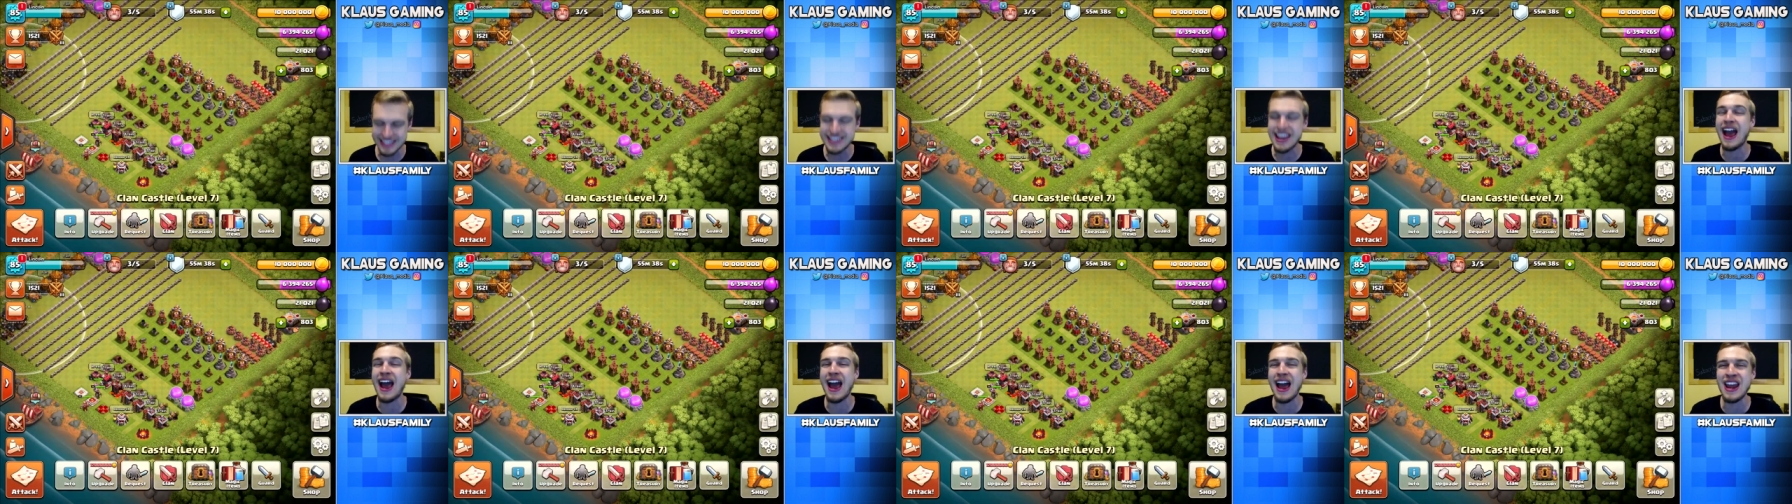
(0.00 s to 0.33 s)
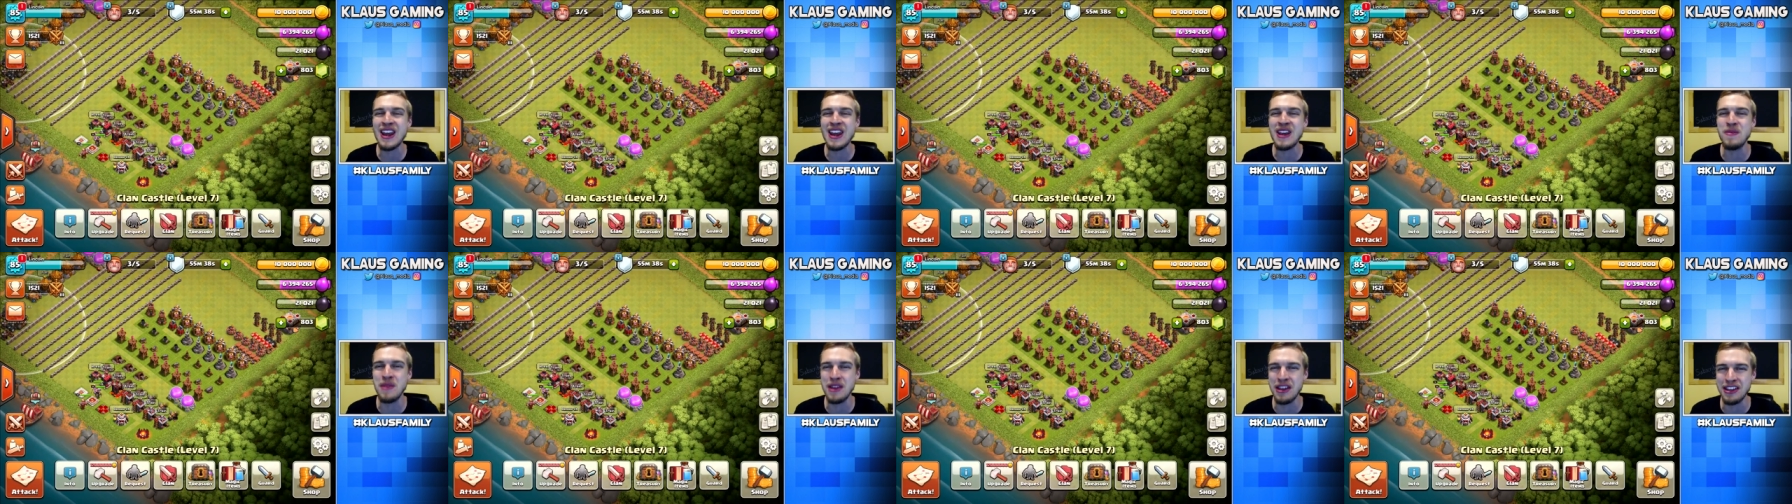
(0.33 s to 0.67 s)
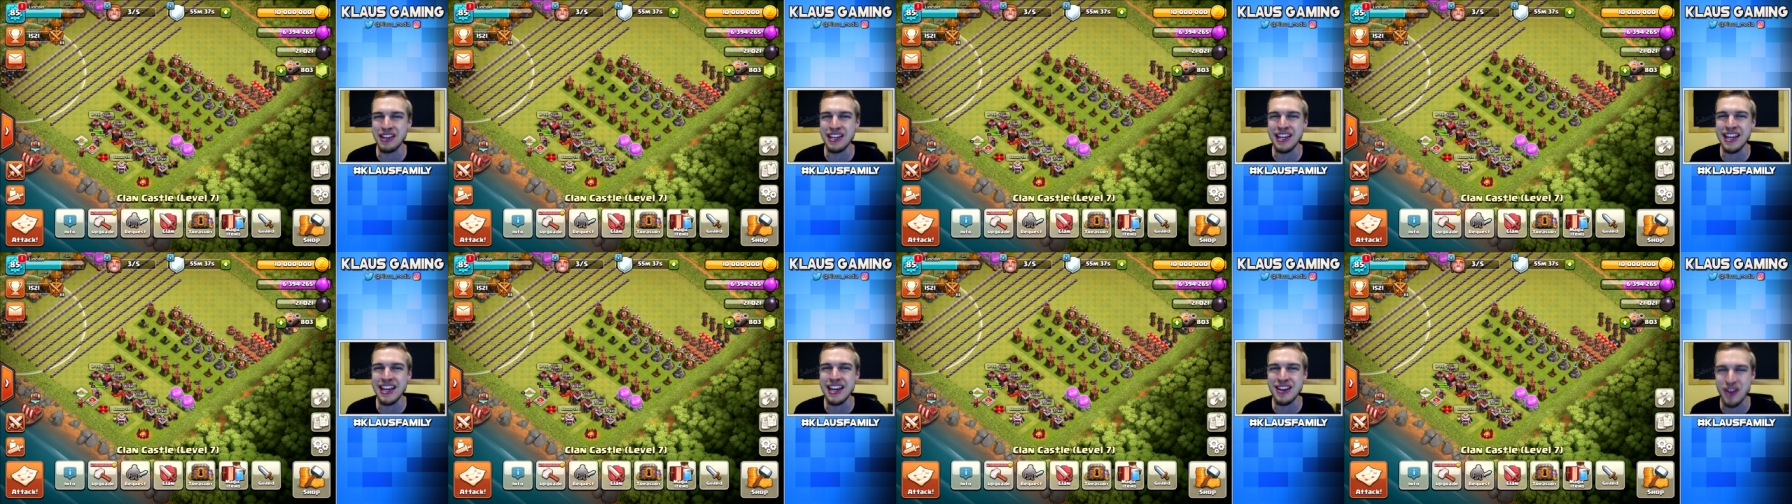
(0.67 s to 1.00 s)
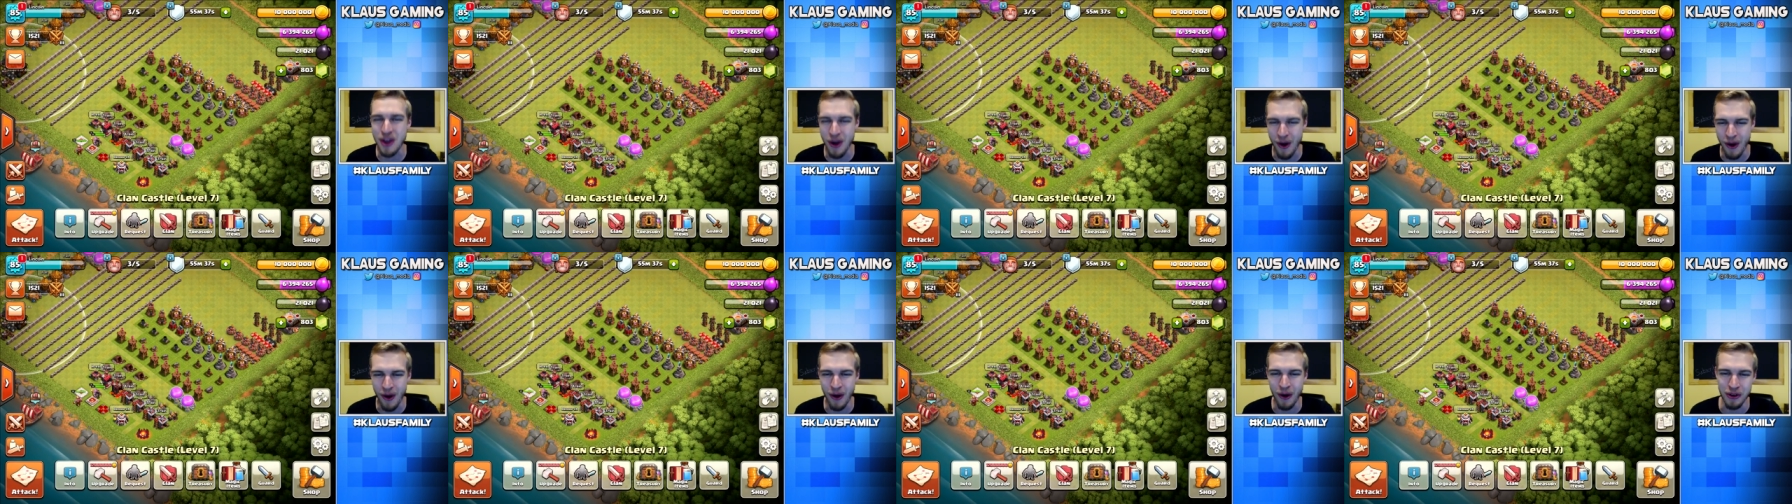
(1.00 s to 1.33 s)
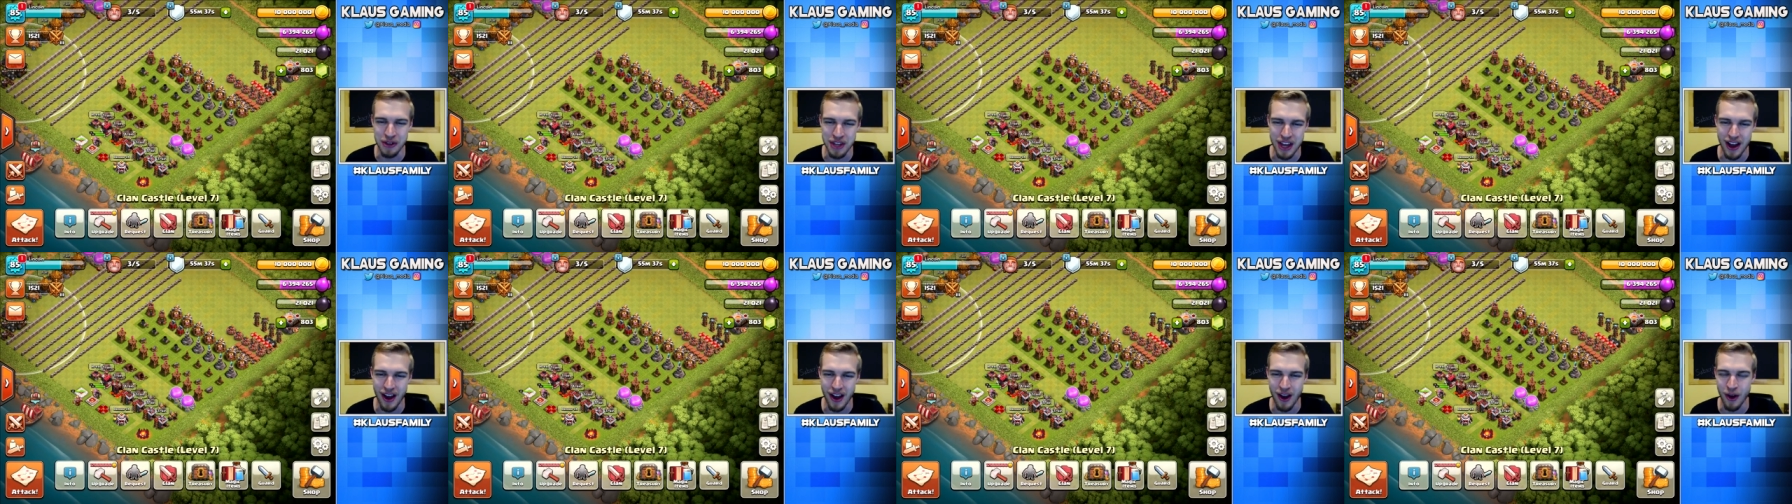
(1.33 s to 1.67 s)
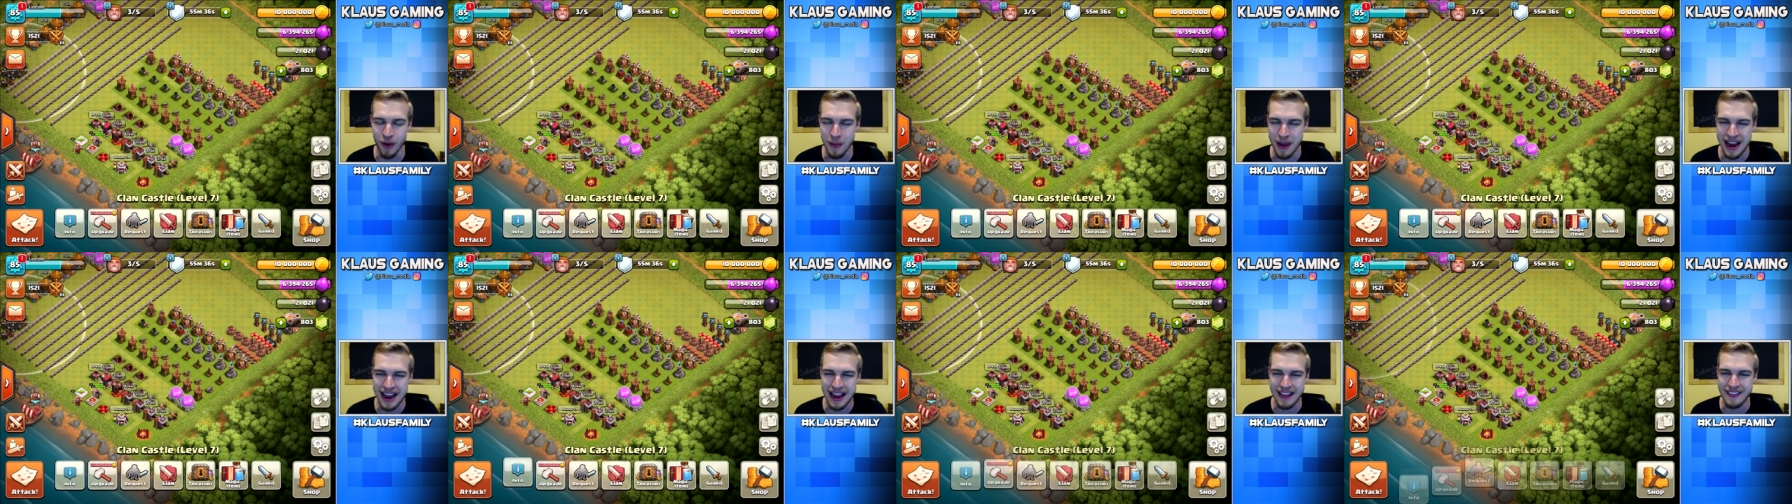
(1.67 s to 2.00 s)
ten million gold.
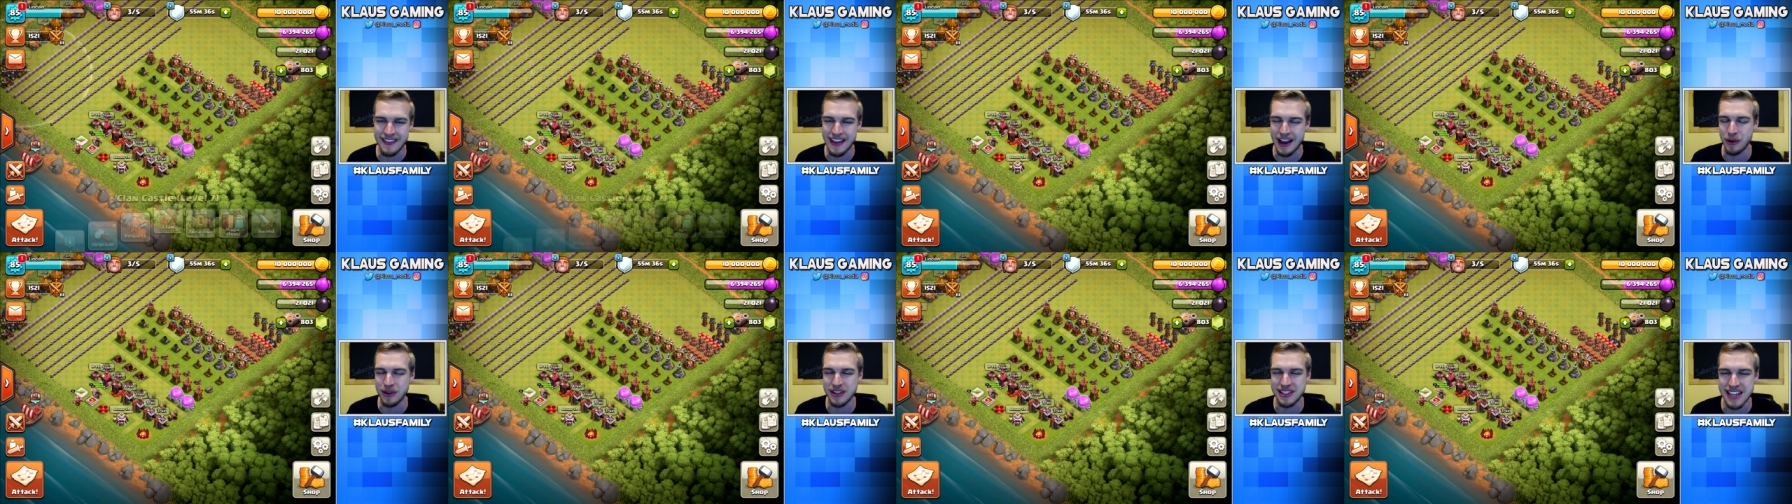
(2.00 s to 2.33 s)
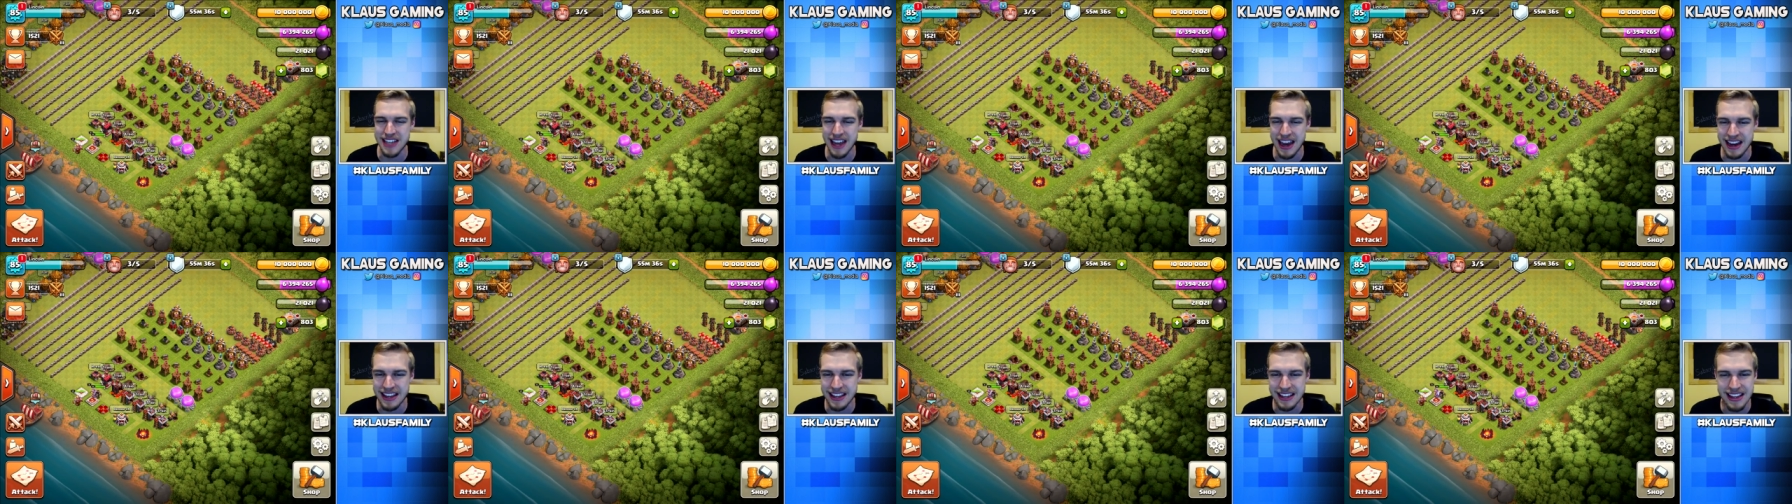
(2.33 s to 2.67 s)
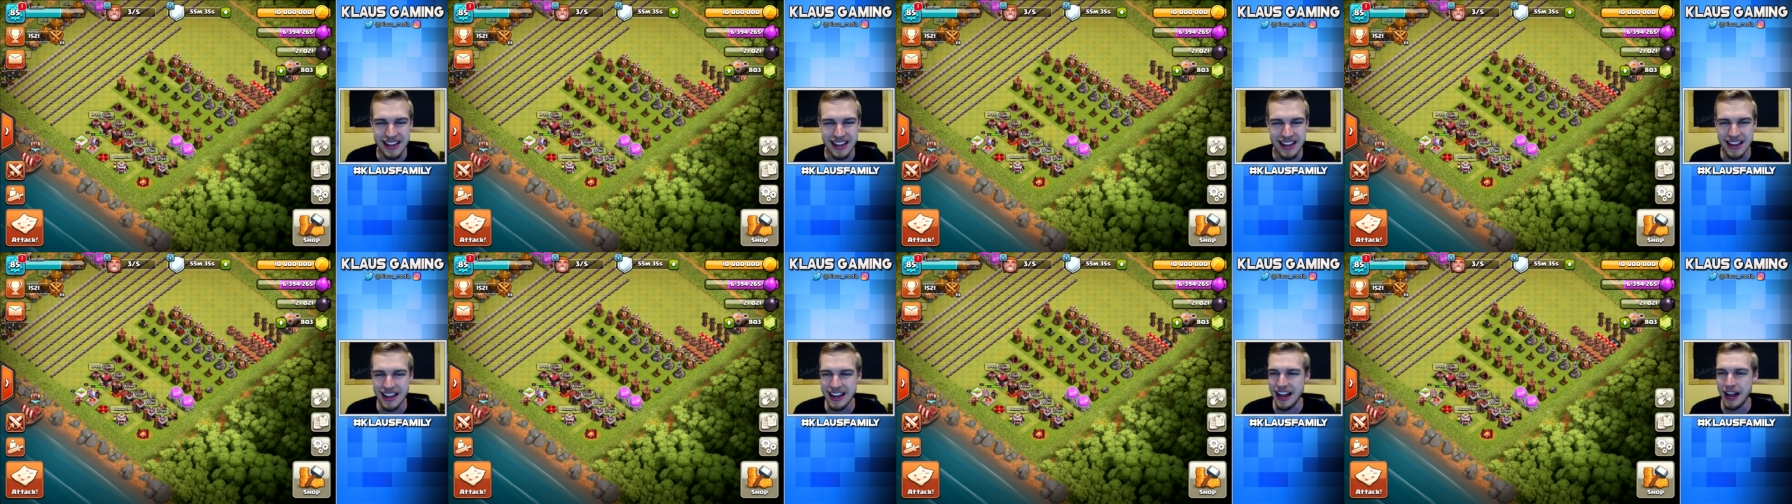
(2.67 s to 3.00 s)
Oh man, that would take